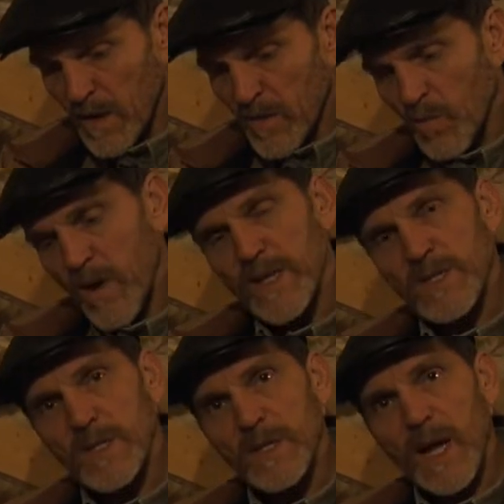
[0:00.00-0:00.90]
the way it's
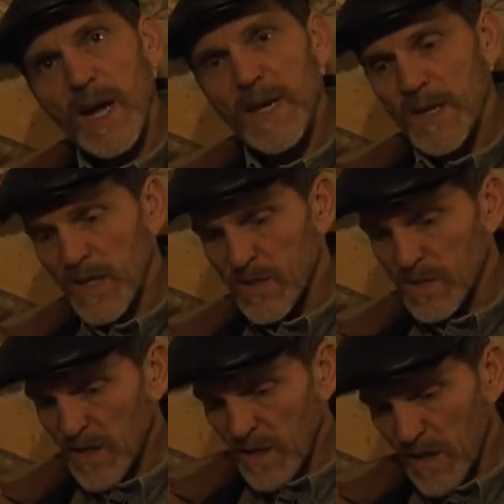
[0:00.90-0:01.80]
designed
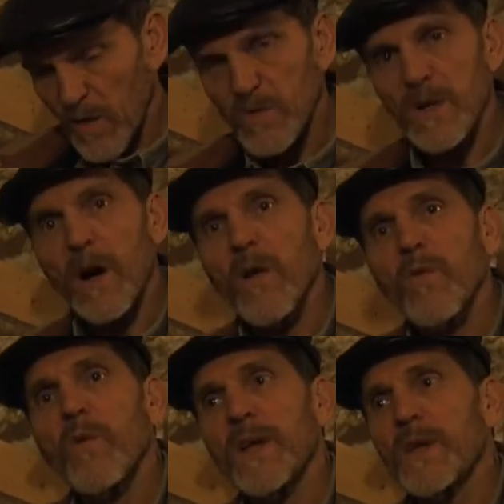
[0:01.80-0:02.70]
is it goes all the
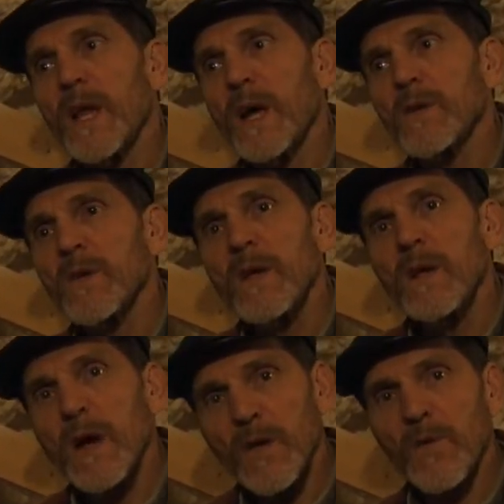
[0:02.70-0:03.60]
way down
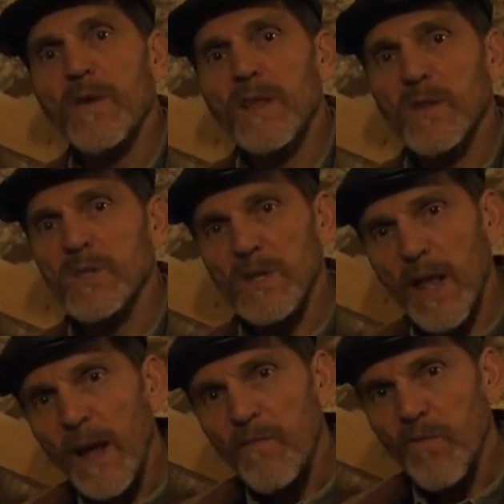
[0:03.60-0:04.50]
underneath the
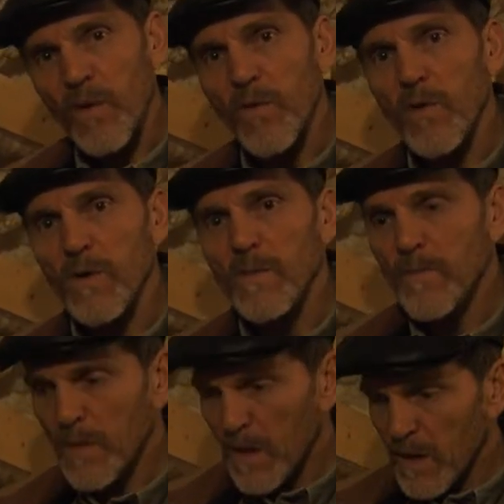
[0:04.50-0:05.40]
slab floor,
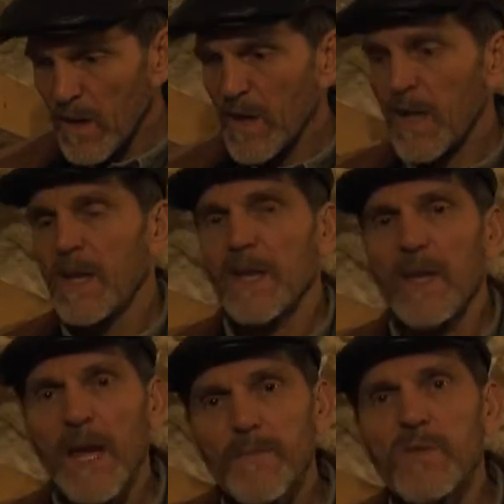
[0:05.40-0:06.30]
and it
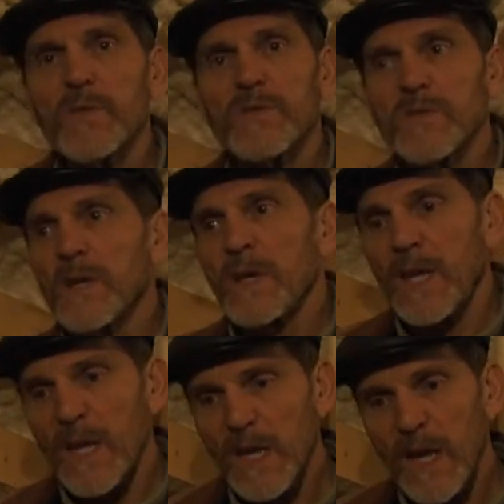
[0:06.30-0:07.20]
captures
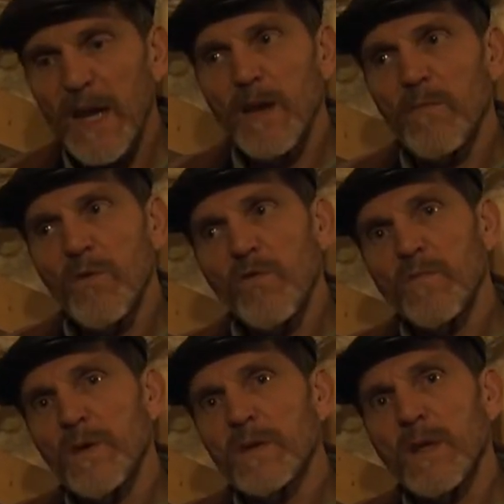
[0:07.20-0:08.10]
any air
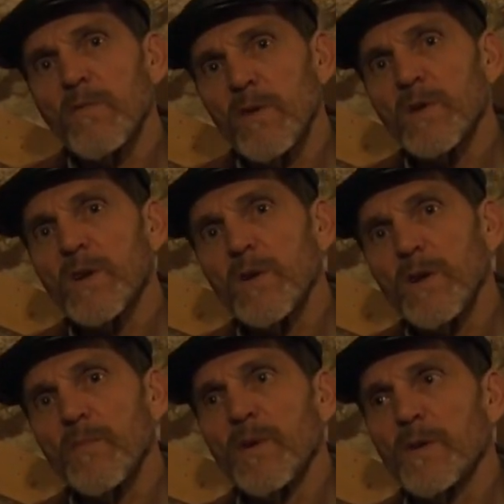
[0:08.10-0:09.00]
movement that will occur
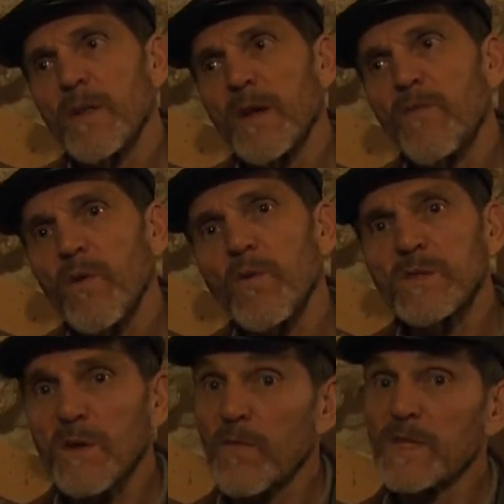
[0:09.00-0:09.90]
up under that floor.
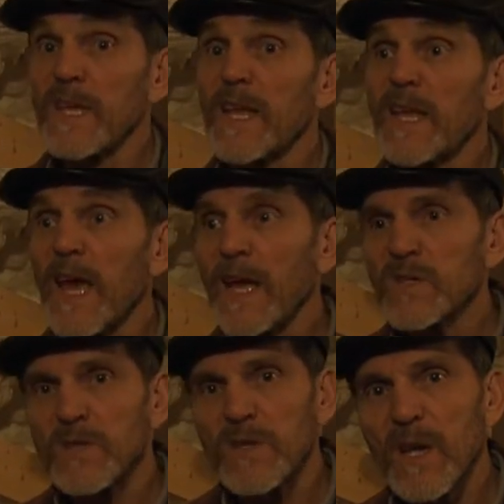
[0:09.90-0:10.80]
So if there's any
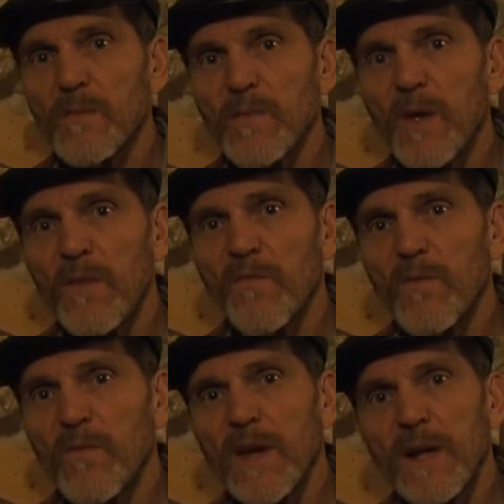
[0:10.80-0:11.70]
gases coming up,
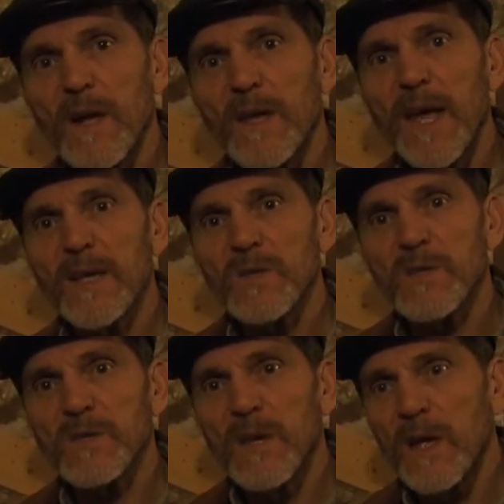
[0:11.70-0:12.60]
radon gases,